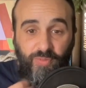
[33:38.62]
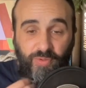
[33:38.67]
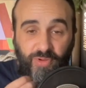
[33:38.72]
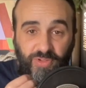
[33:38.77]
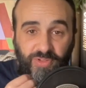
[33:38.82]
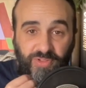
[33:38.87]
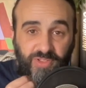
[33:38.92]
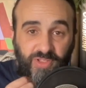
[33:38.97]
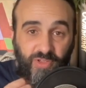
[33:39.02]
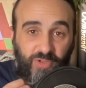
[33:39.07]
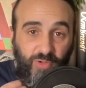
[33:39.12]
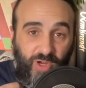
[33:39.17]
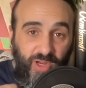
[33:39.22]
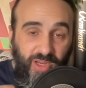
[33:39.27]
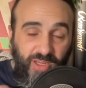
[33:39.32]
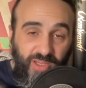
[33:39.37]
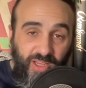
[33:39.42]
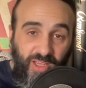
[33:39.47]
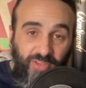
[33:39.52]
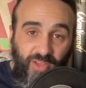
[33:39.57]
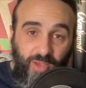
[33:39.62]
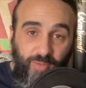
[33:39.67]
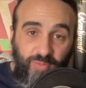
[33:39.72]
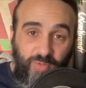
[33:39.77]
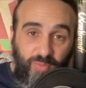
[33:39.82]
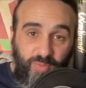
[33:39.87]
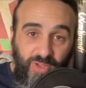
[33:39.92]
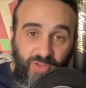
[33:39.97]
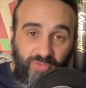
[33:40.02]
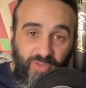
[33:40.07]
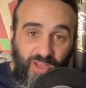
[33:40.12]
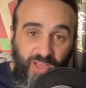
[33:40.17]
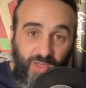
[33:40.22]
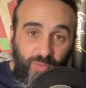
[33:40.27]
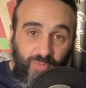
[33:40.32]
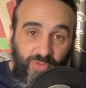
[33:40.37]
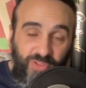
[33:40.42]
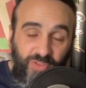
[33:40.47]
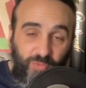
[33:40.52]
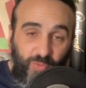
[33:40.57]
but to try and get them to be
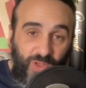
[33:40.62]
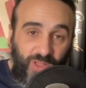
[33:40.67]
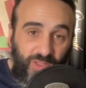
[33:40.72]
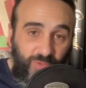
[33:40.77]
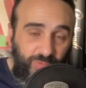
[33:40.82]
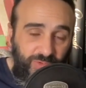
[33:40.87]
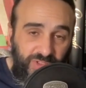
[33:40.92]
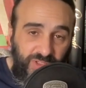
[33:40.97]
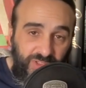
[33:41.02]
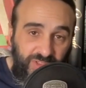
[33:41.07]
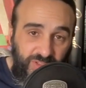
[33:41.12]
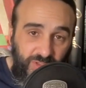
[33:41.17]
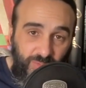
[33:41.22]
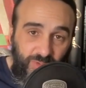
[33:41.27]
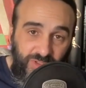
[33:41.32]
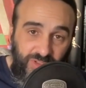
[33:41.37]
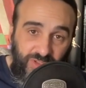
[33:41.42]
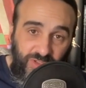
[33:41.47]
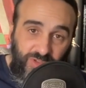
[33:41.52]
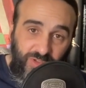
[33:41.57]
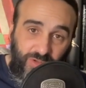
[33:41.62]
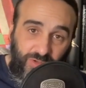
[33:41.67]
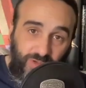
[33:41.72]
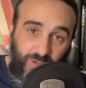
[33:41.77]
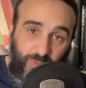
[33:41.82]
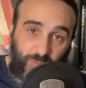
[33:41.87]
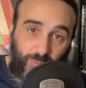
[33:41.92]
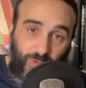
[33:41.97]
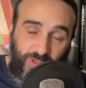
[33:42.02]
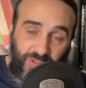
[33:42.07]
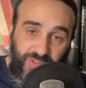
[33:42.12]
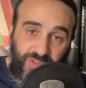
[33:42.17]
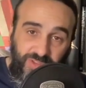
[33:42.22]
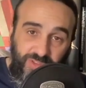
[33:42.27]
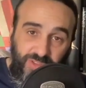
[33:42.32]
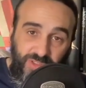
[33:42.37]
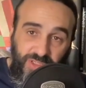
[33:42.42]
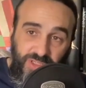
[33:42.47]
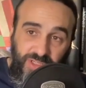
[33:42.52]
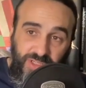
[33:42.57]
available as well. It was just too much to juggle at once.